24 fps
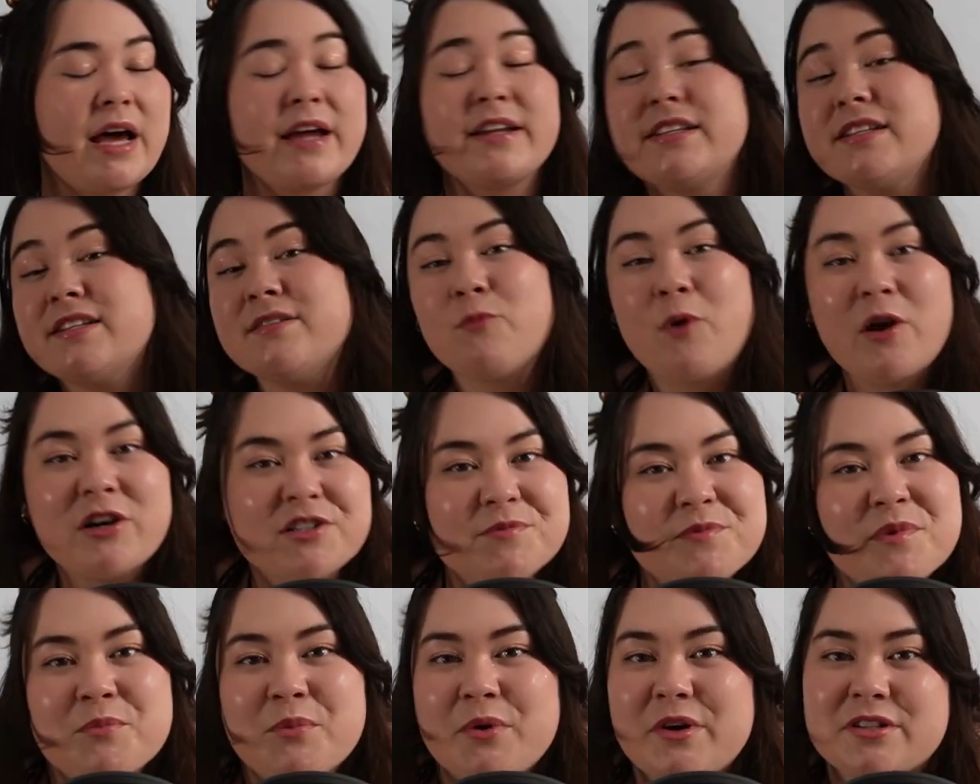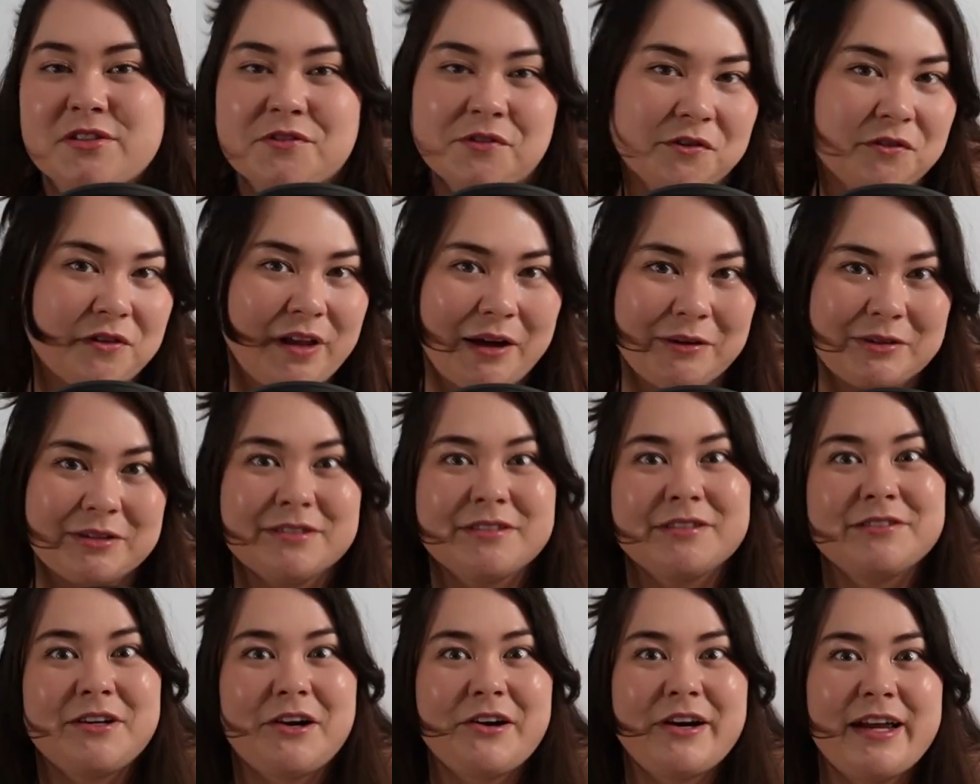I didn't watch him in Boys Over Flowers.
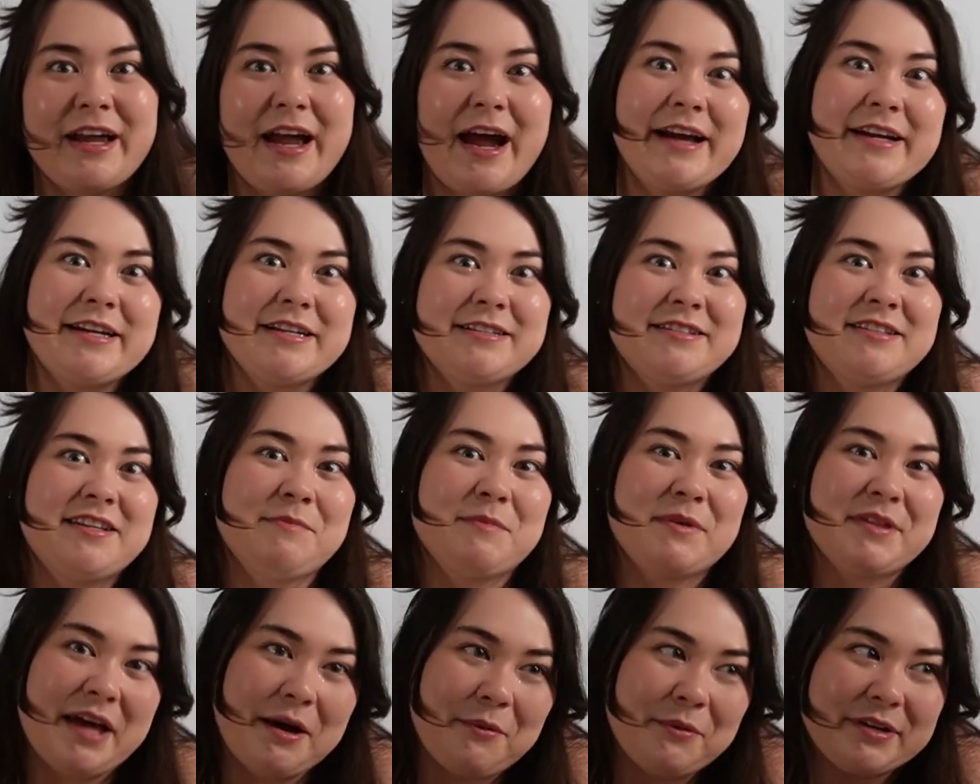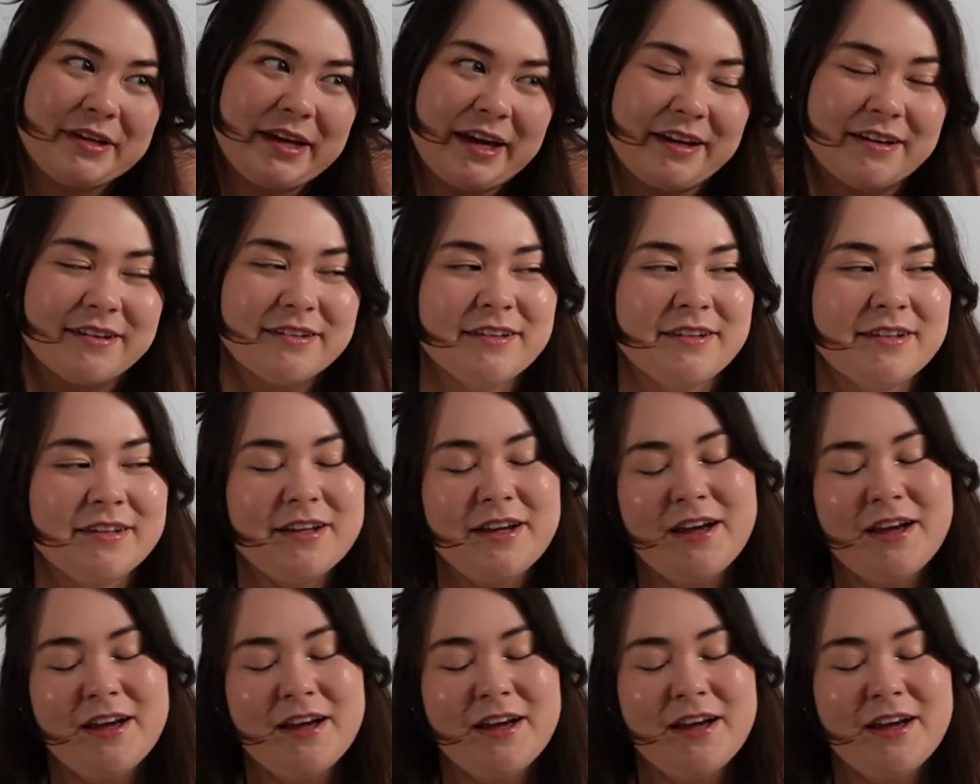Sorry, I didn't see him in that one yet.